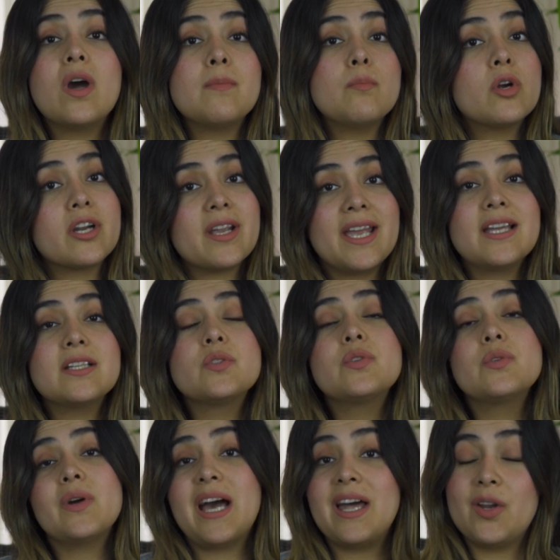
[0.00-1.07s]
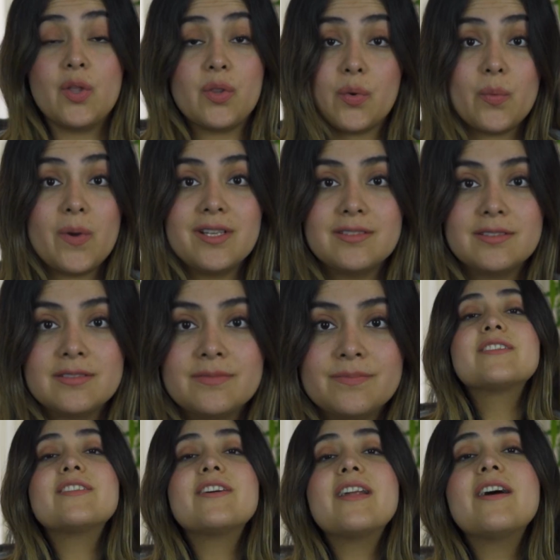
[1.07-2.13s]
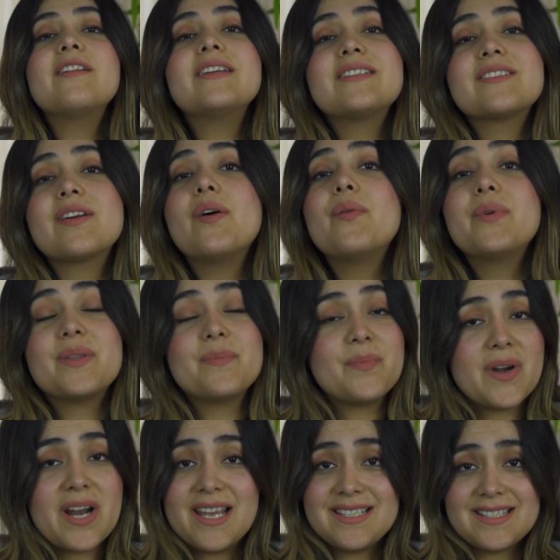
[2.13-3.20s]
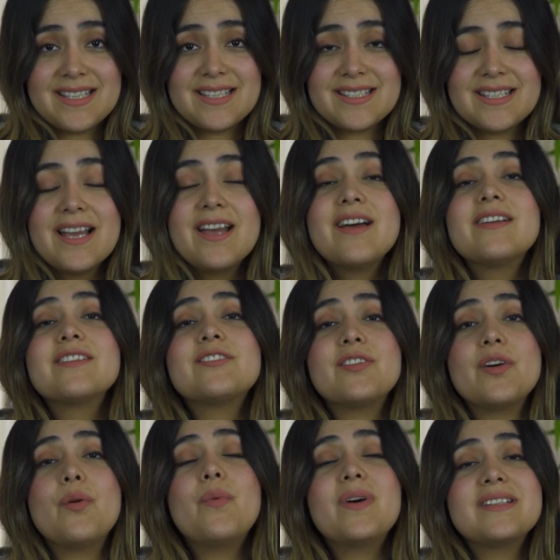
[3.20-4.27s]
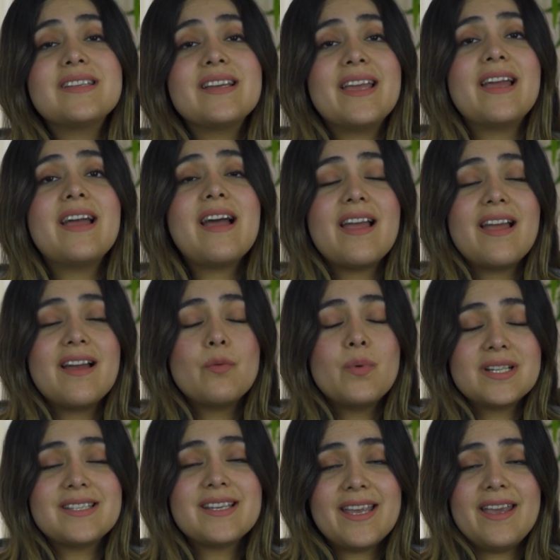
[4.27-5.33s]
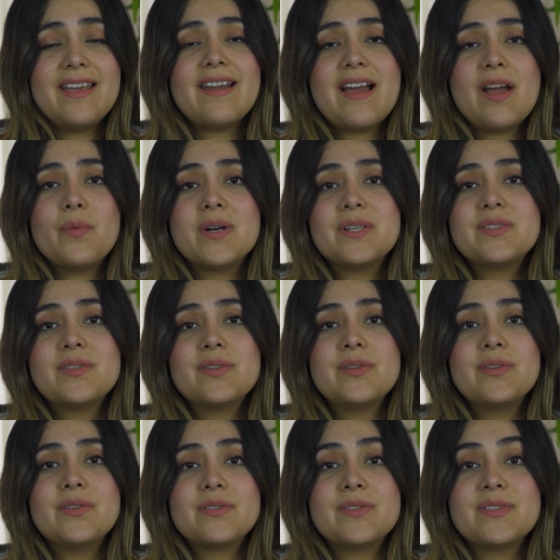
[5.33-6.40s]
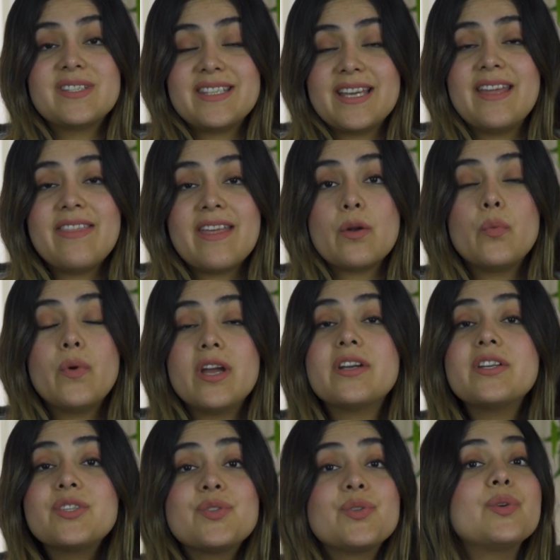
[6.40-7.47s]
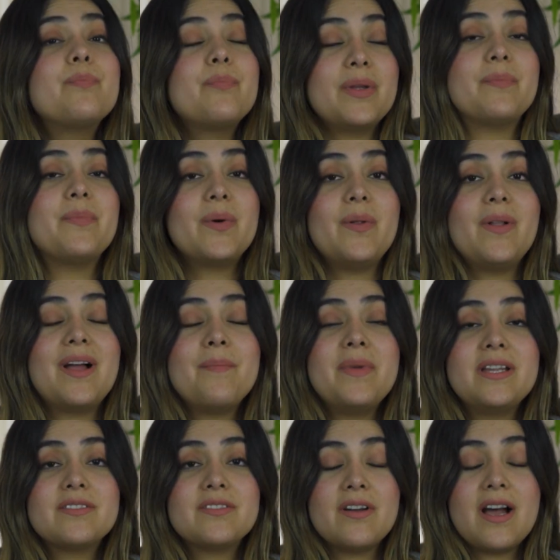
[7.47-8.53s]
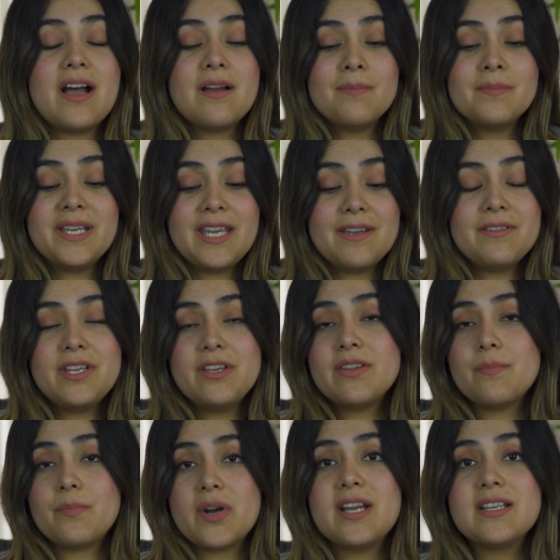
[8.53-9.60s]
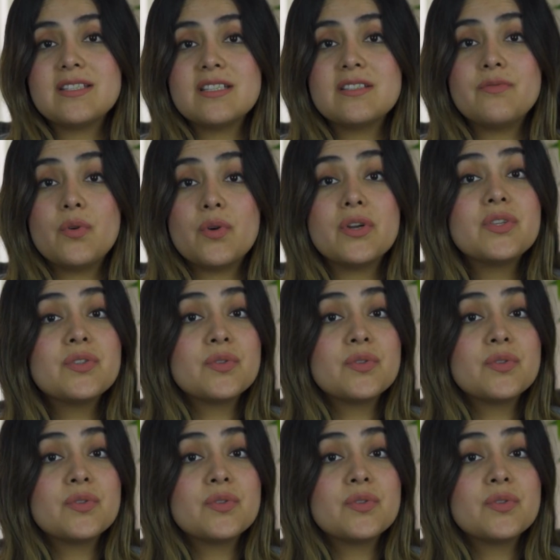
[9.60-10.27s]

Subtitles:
one market to another one. So now let's go with the prices. So once again, I want to state that we are two people. So I'm giving you the prices for